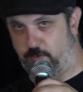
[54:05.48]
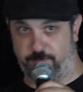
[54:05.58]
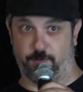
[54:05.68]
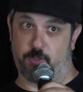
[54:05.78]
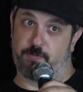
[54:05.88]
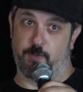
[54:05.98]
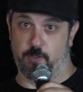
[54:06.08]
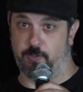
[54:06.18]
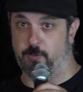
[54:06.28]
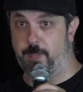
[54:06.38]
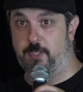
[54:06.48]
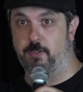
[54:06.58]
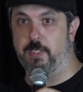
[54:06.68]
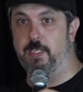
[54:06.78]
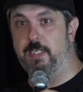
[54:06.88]
first verse
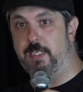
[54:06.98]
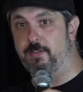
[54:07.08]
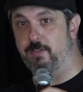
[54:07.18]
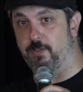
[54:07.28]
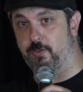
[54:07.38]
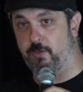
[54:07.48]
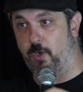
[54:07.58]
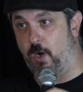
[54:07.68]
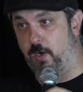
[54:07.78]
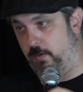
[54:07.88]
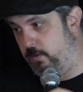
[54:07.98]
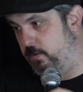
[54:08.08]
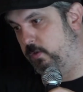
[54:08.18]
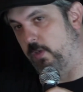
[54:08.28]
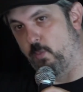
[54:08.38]
especially needs to start
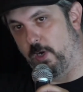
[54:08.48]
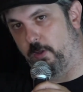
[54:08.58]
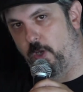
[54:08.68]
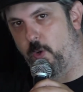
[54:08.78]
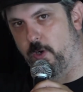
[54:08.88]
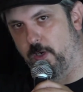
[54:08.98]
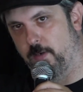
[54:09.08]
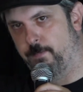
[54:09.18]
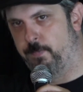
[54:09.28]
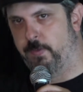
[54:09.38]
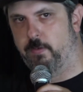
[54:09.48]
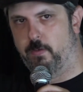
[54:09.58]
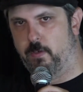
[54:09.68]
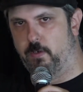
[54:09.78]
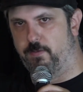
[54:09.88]
somewhere lower
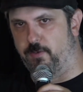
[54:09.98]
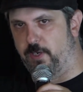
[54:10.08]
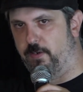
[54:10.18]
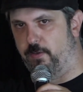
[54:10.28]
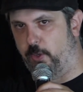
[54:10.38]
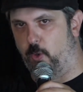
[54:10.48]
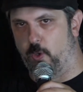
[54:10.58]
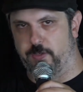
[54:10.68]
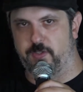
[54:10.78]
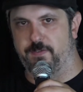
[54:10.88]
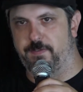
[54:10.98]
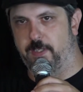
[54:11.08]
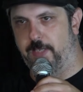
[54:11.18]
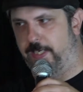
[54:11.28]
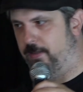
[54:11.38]
for the chorus to feel
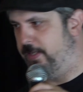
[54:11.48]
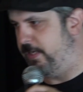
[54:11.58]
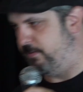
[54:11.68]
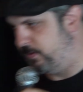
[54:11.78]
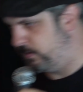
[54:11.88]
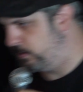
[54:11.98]
like it lifts.